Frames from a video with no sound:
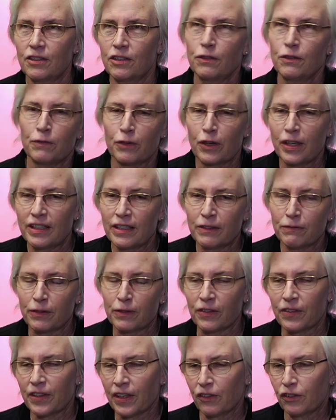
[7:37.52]
very
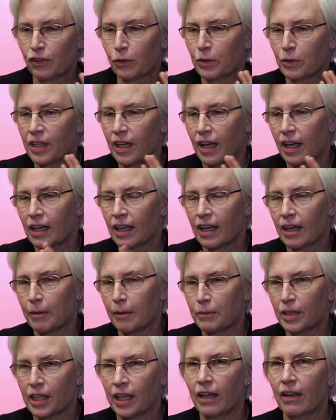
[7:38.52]
different things that would kind of
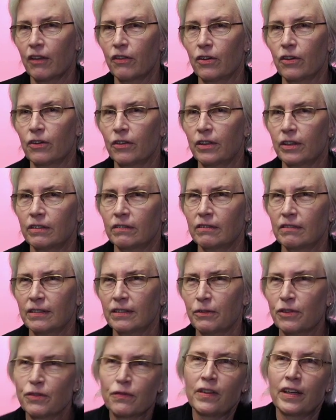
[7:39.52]
come together, and
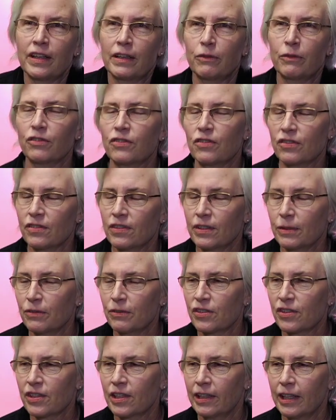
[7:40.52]
it was fun. It
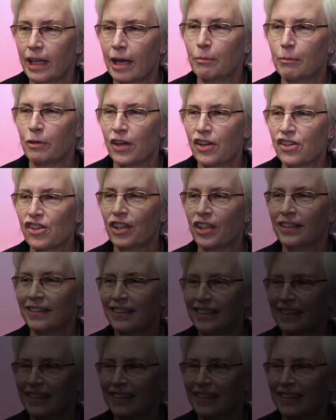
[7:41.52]
was collaboration.